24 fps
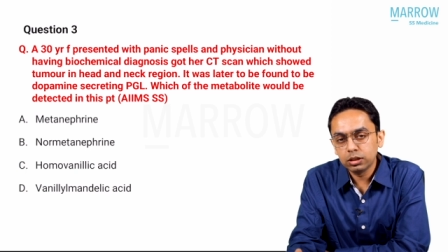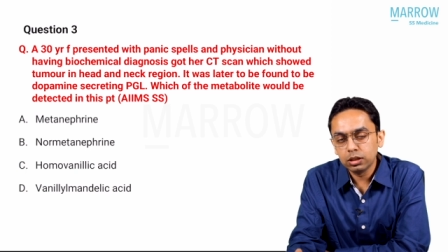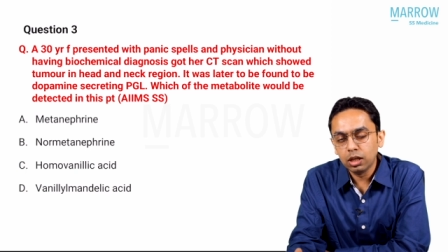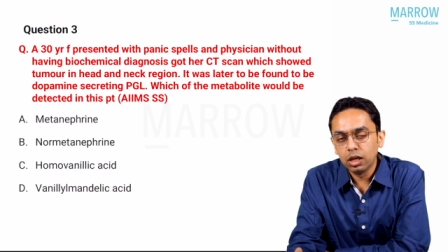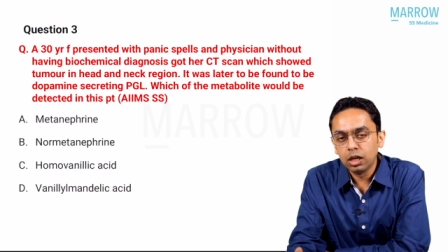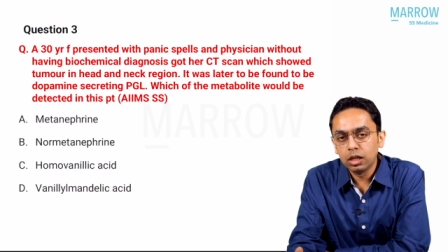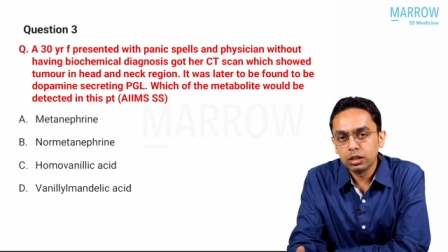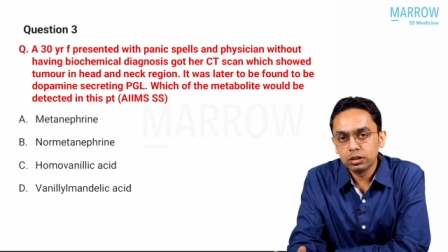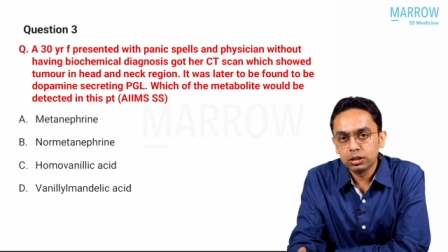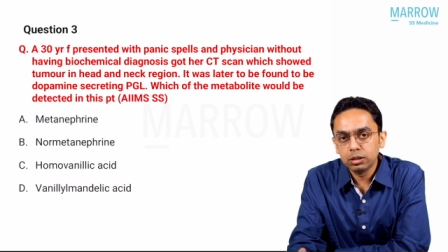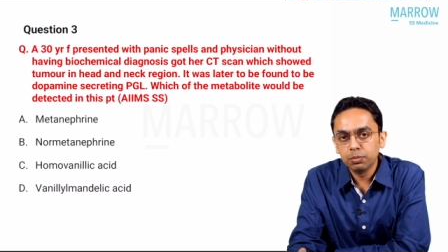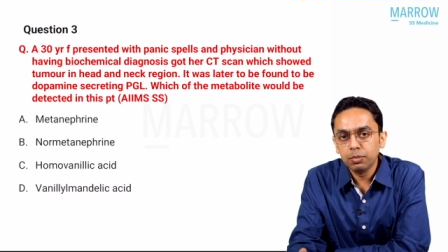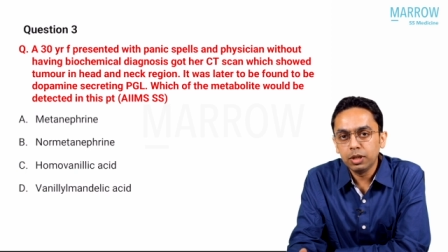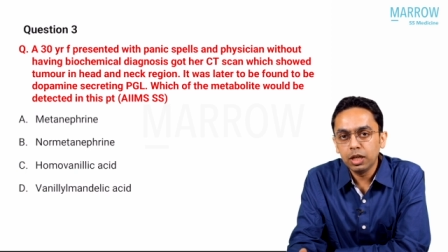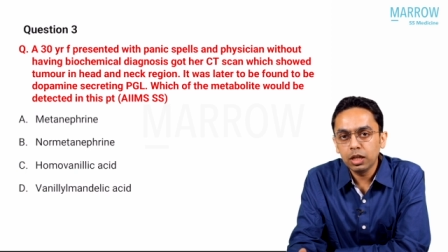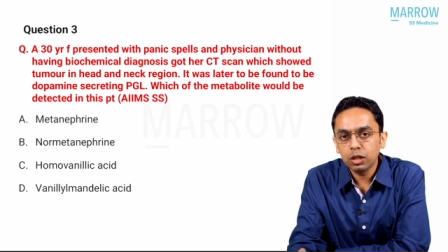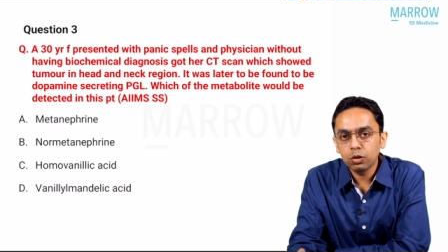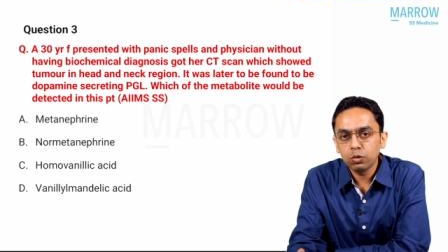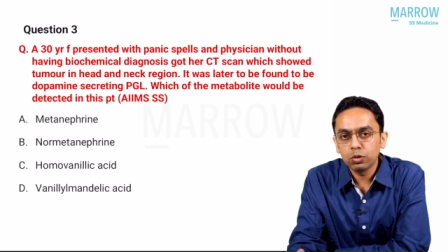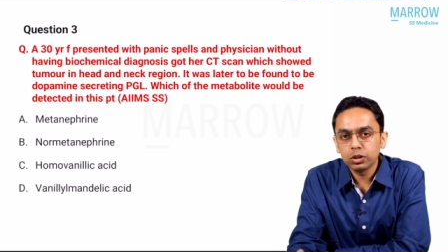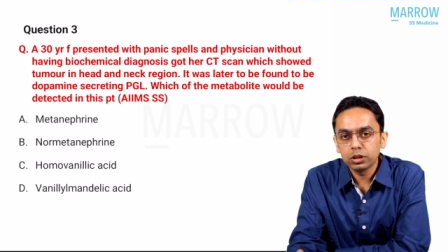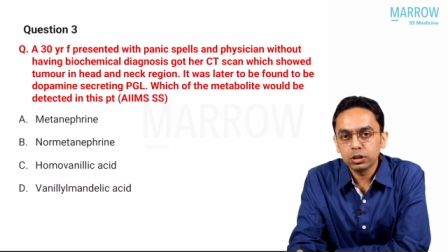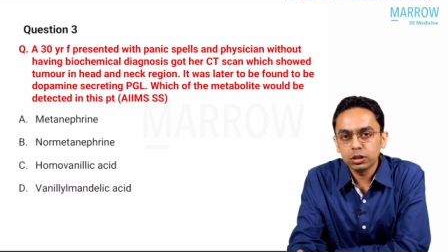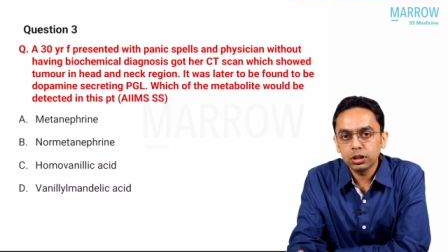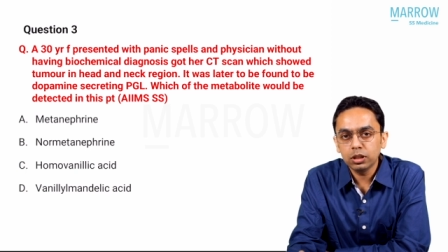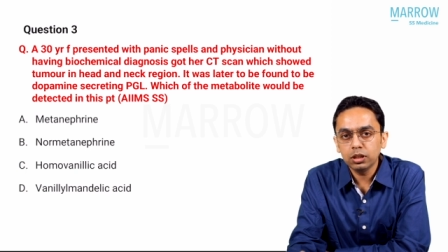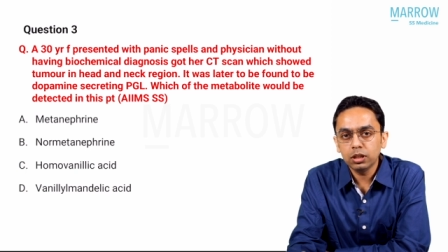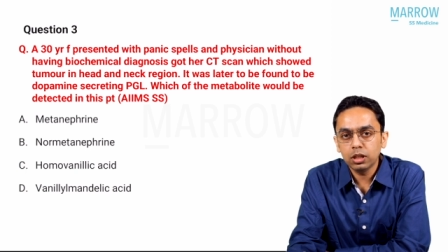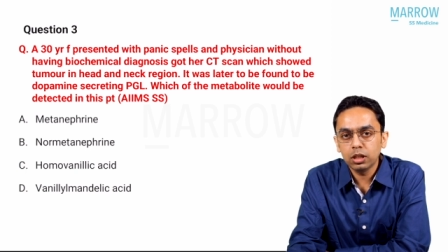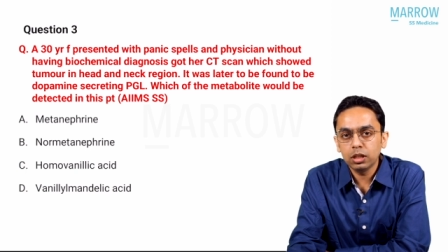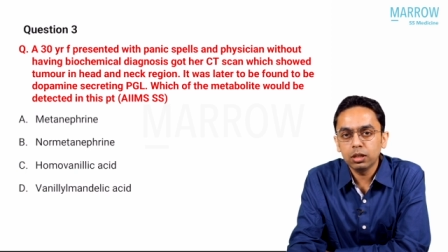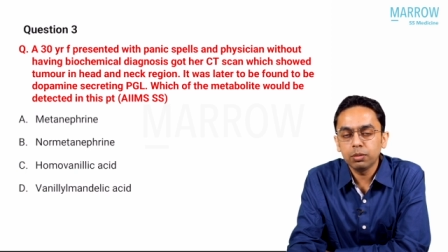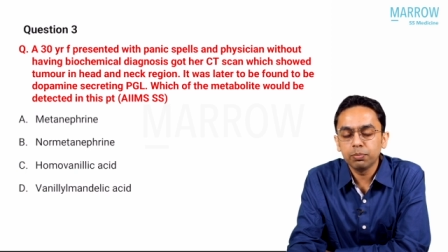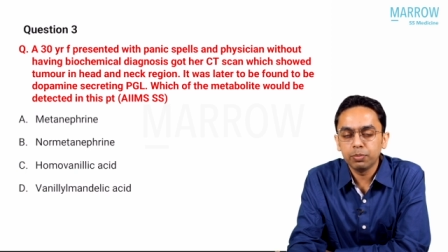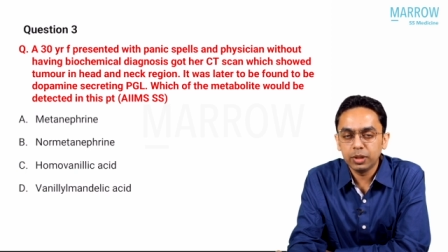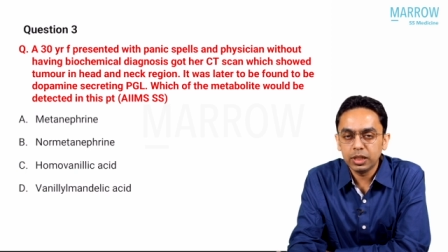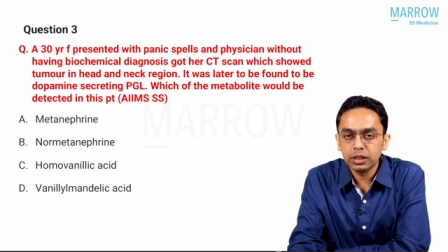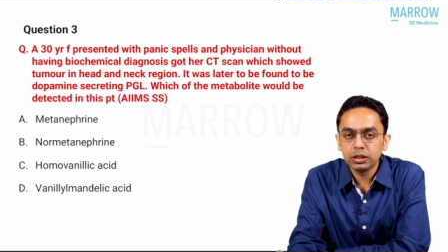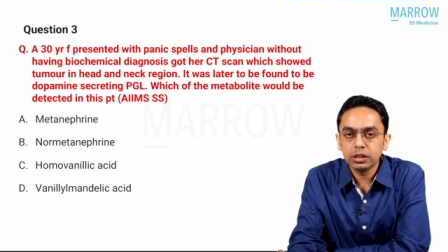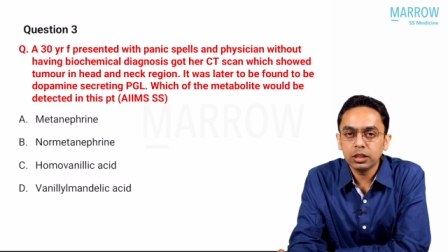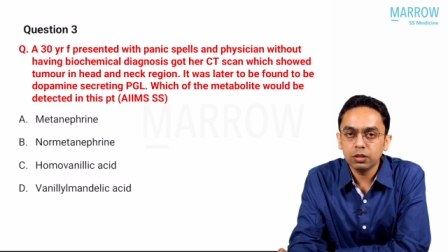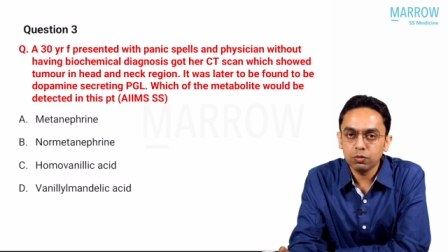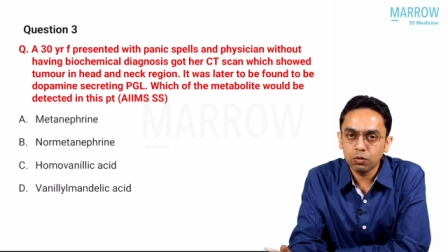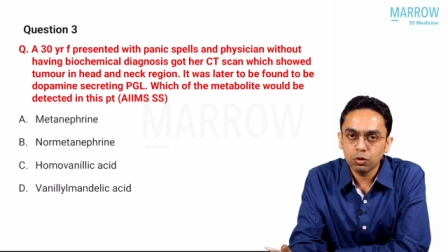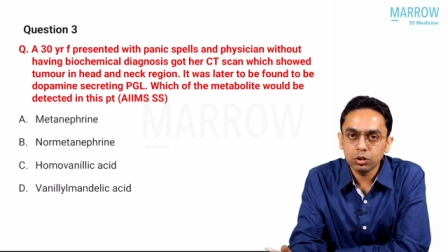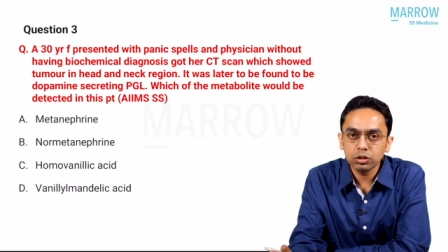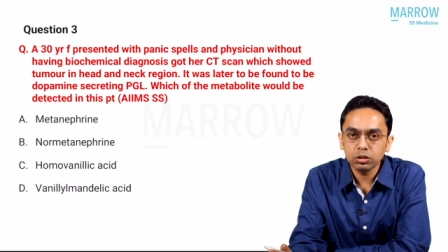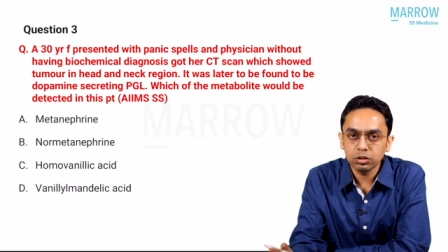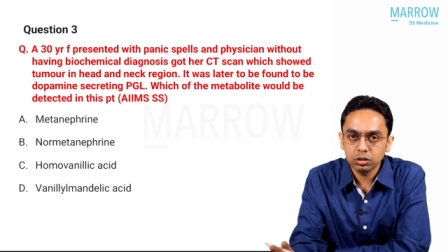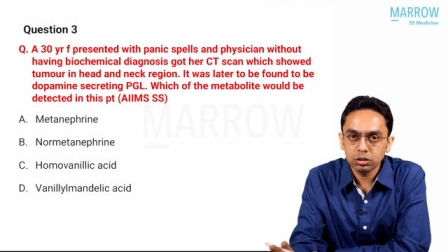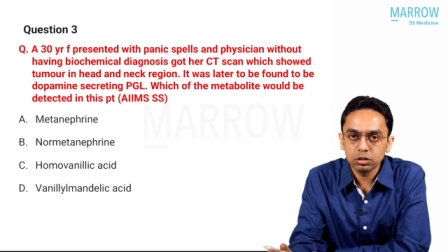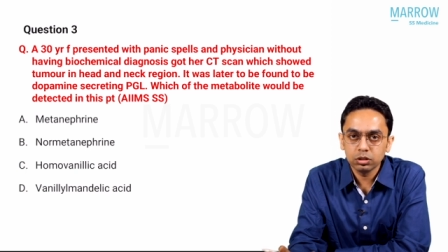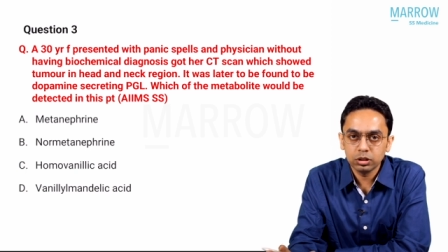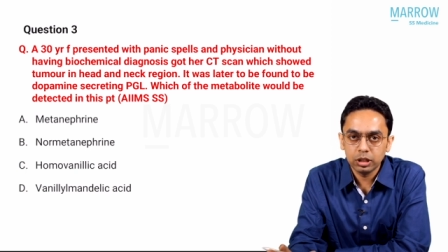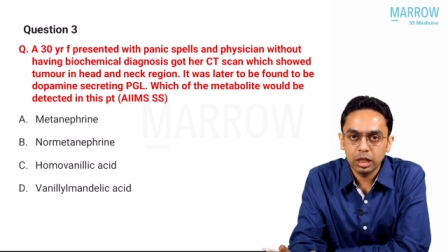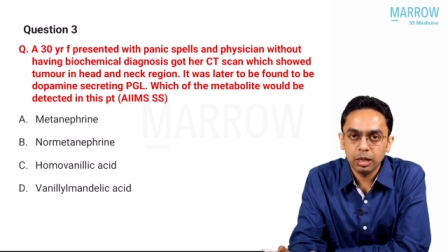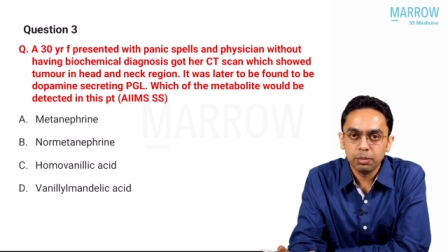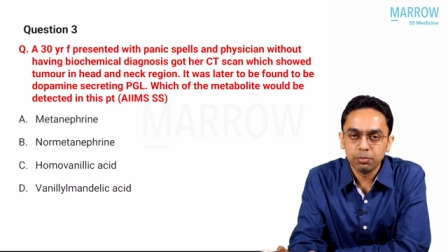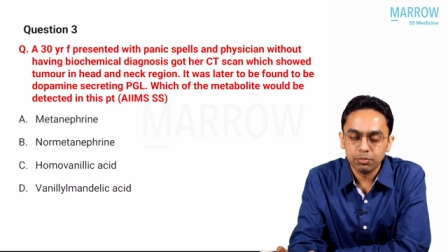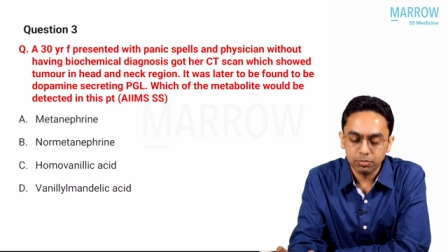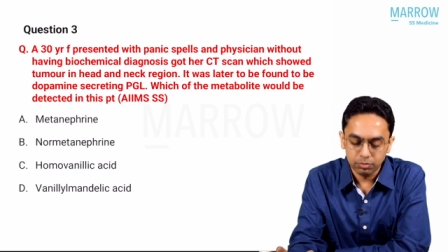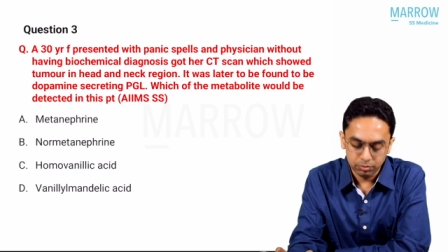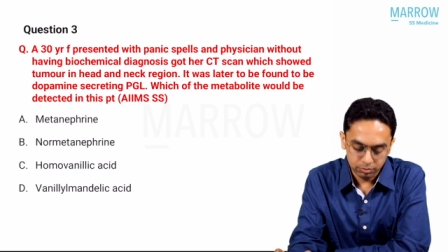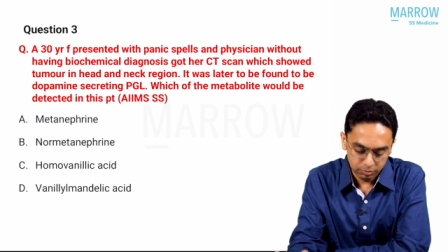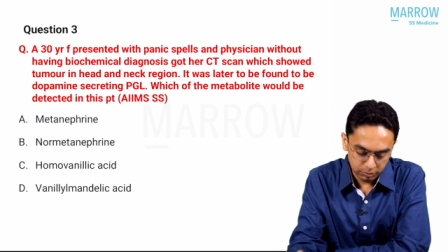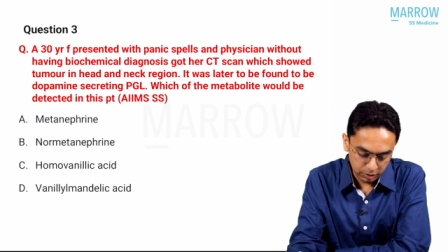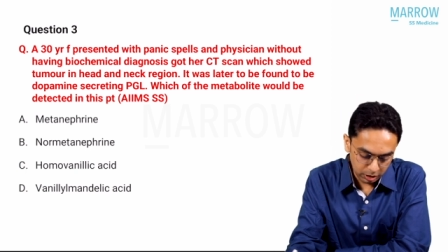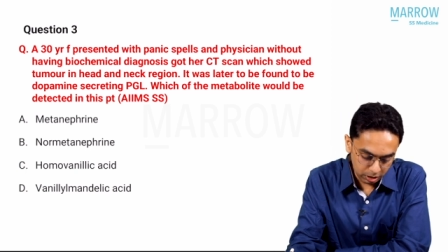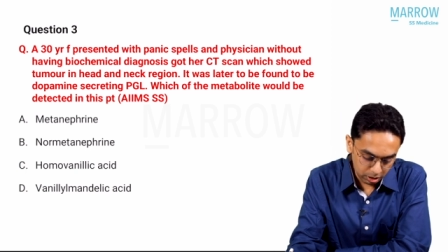uh, similar question, the basic was same.